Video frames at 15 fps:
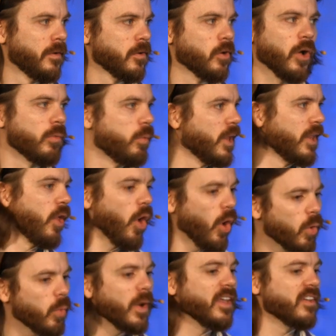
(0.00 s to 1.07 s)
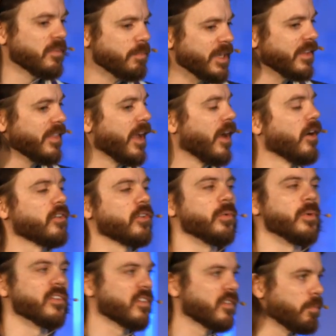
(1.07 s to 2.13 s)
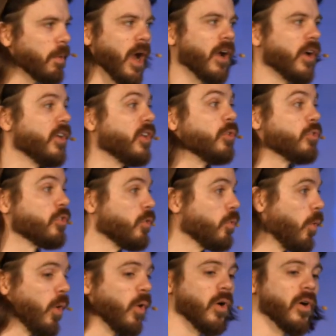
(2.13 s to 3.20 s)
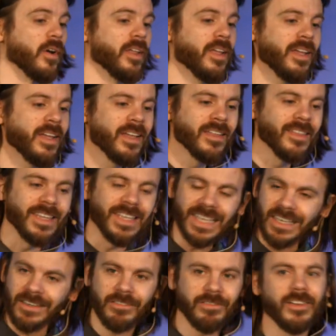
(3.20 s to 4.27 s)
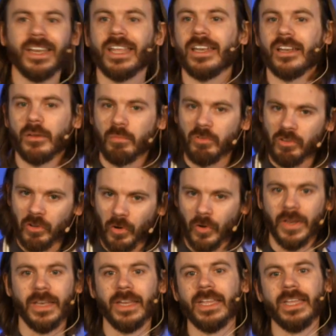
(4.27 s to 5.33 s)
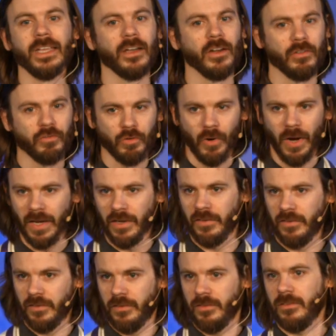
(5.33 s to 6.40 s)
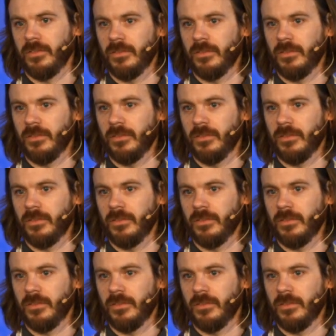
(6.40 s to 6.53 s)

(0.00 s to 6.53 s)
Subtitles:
God will always be there to inspire you toward the infinite absurdity of grace.